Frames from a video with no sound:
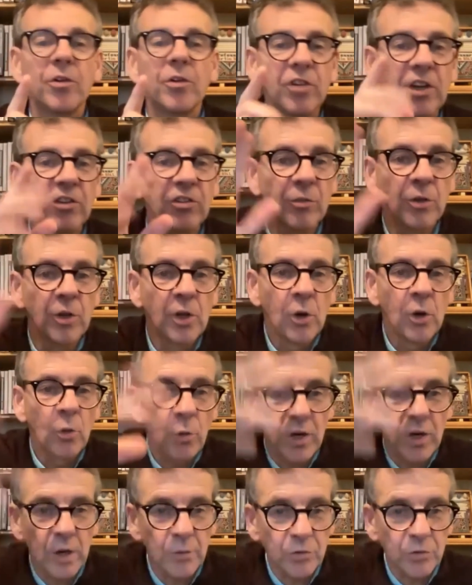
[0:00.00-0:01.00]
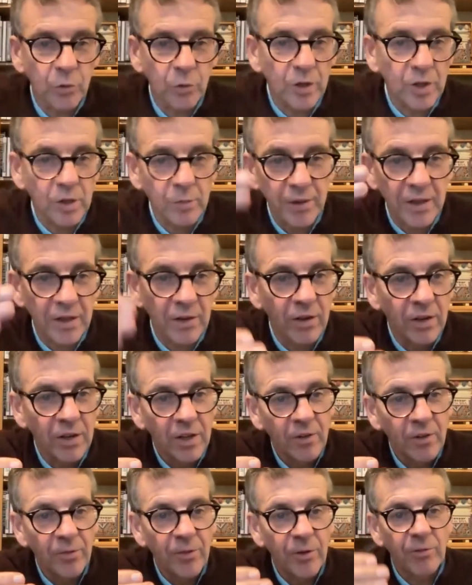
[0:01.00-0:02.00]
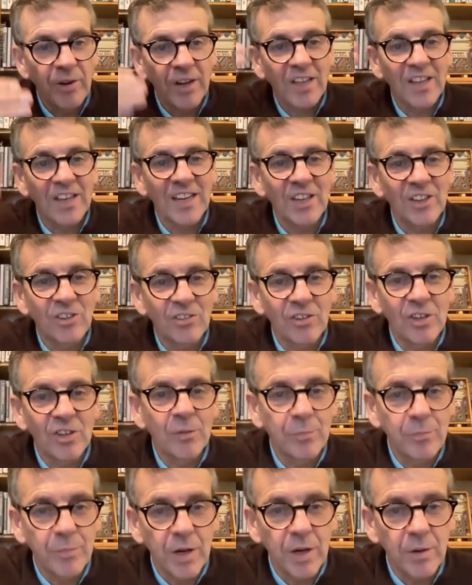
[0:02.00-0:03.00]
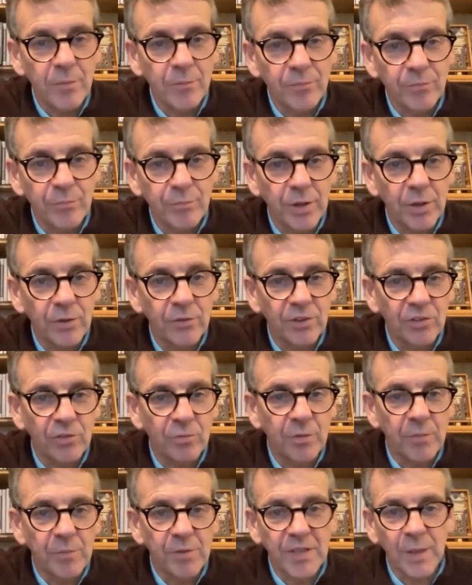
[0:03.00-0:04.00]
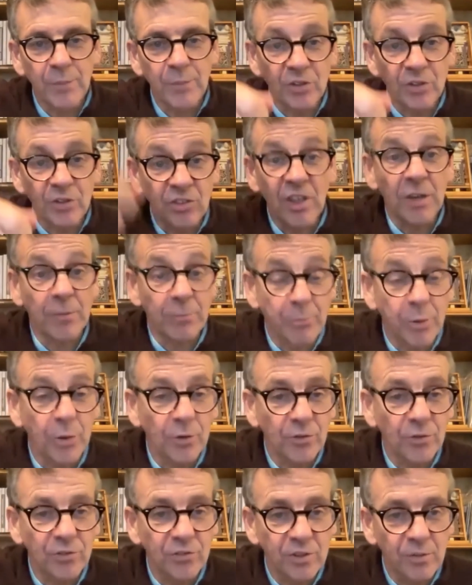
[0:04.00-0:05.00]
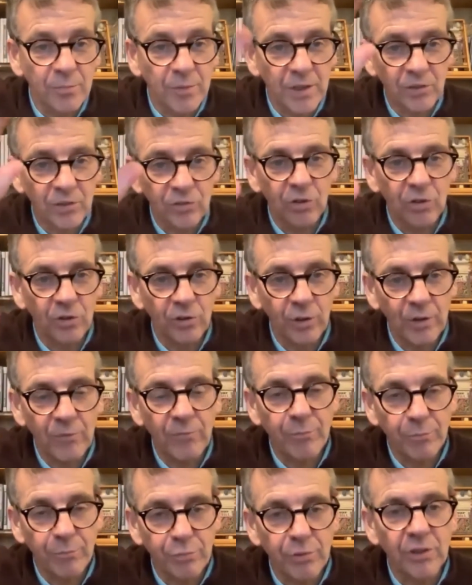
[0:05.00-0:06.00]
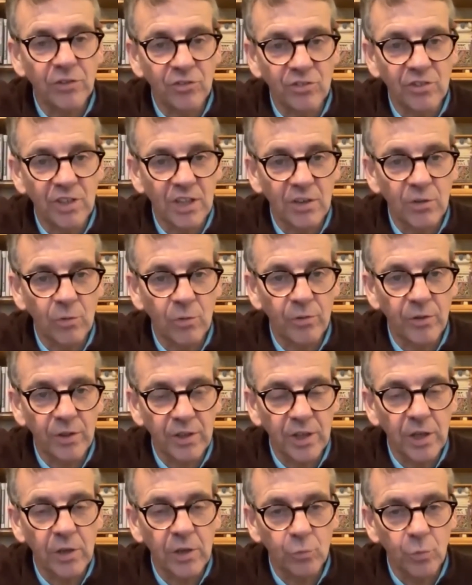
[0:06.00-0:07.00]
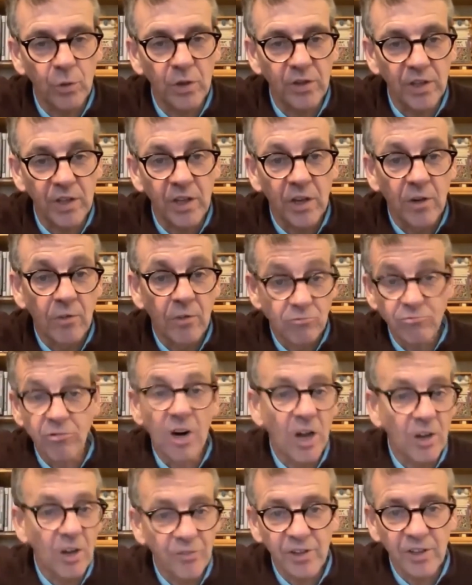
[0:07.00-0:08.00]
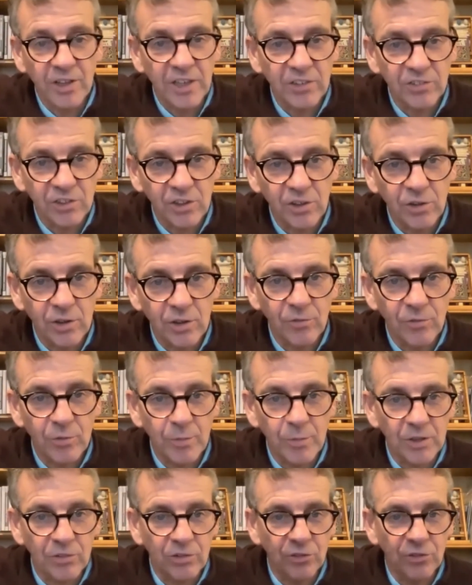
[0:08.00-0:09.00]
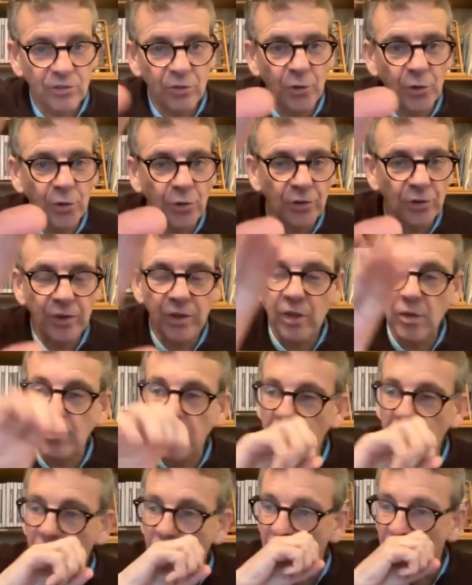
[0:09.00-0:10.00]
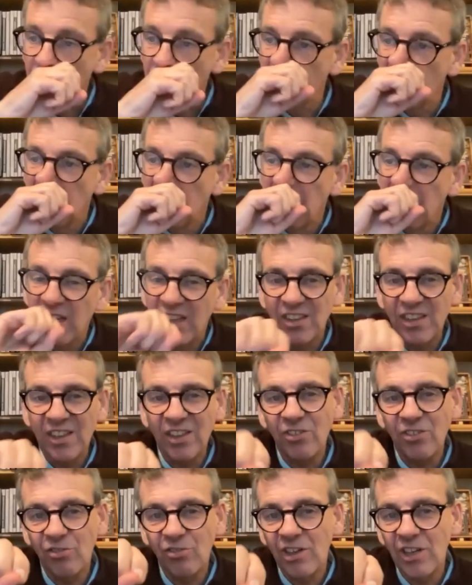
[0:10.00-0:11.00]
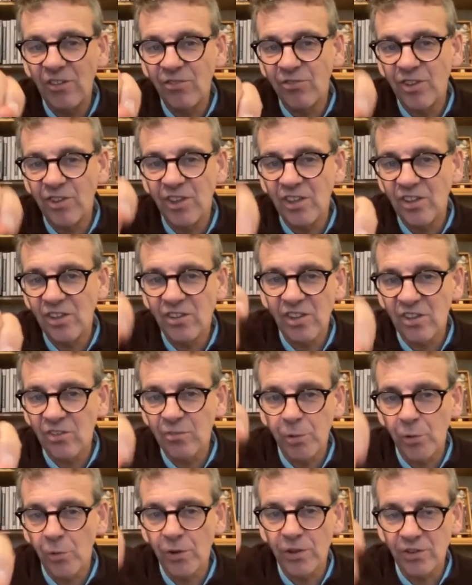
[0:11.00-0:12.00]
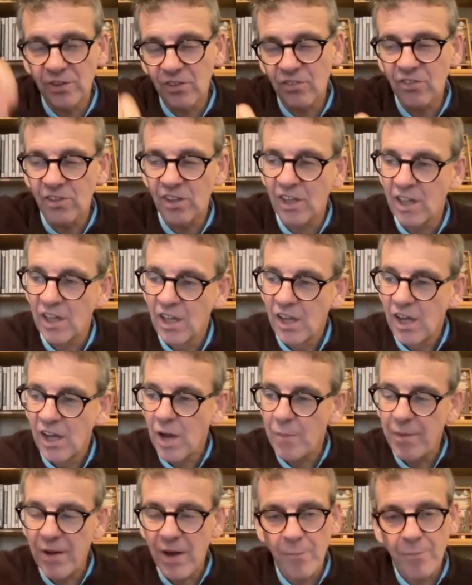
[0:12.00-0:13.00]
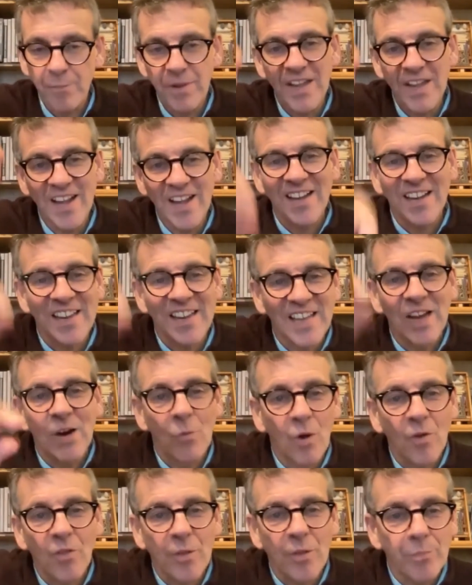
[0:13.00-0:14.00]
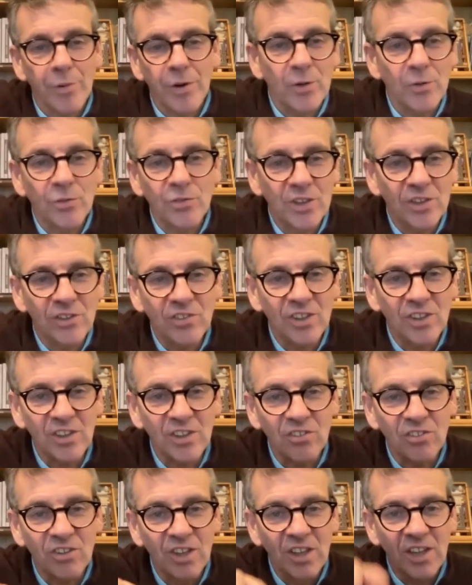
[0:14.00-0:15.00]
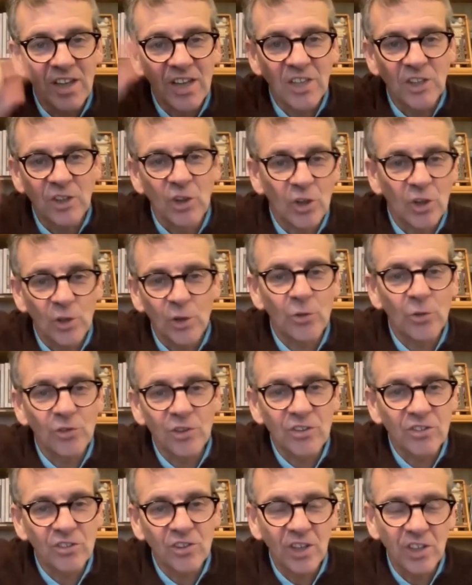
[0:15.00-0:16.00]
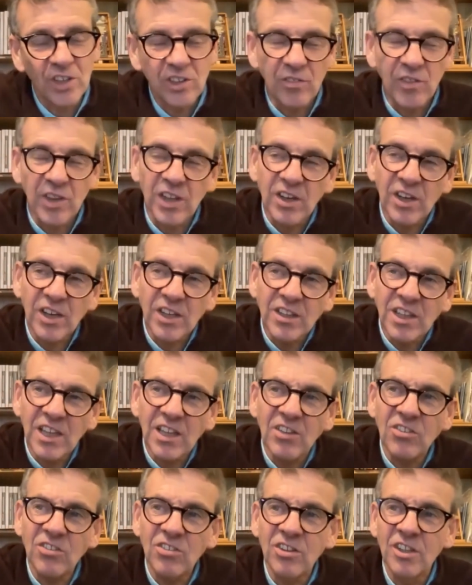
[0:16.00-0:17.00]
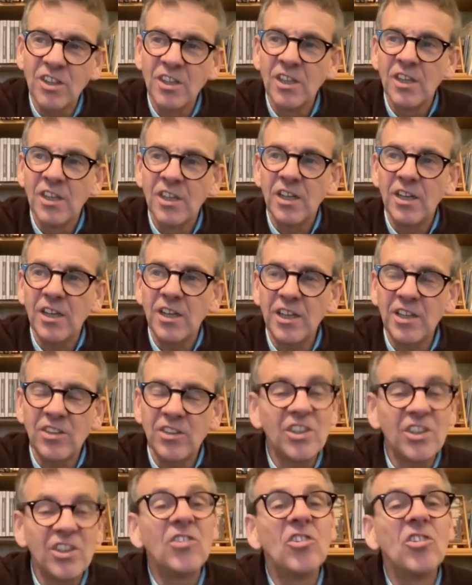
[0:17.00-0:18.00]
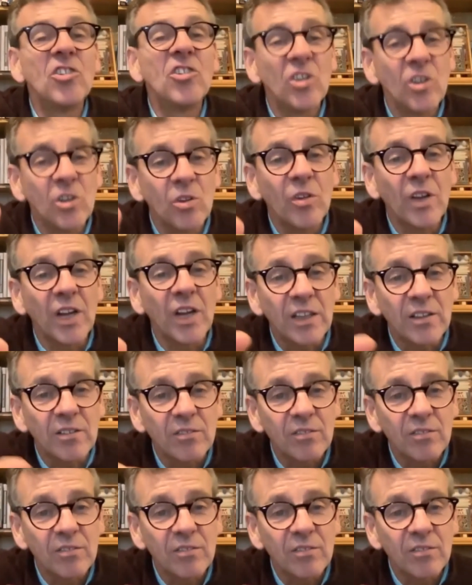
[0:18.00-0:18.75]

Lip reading: Jason, when I was talking about the regulatory process, it becomes a tick box to make sure you haven't breached it and all that goes with it, rather than collecting good information. I saw you nodding in the background. It does really feed this point, doesn't it, about being clear what the process is and not losing sight of it. And I guess it's easy to do that.